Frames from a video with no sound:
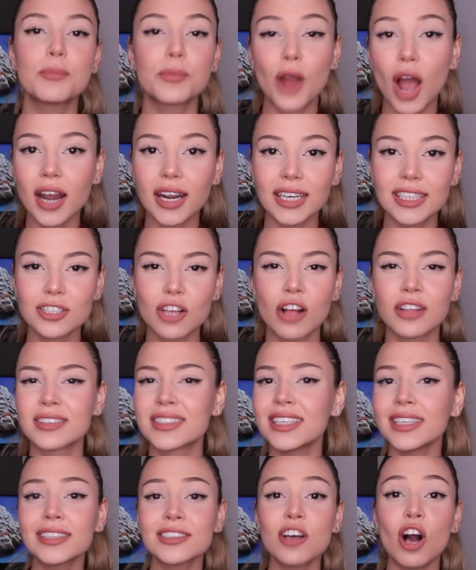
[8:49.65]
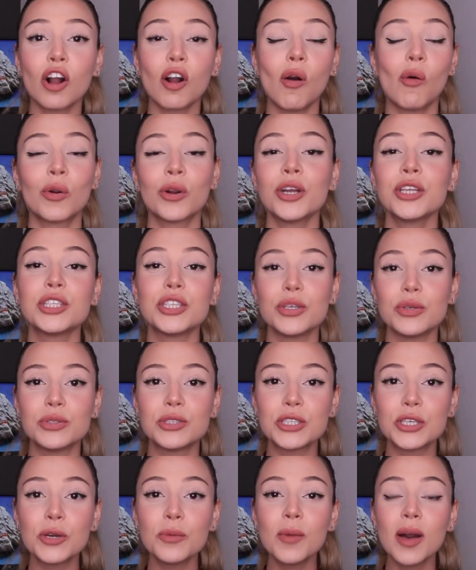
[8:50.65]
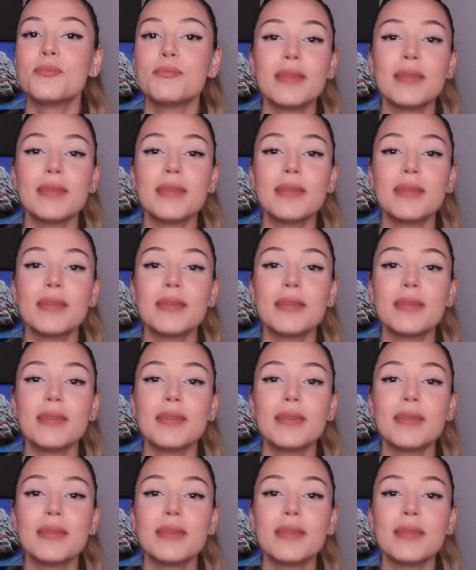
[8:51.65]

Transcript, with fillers: products on TikTok or on YouTube,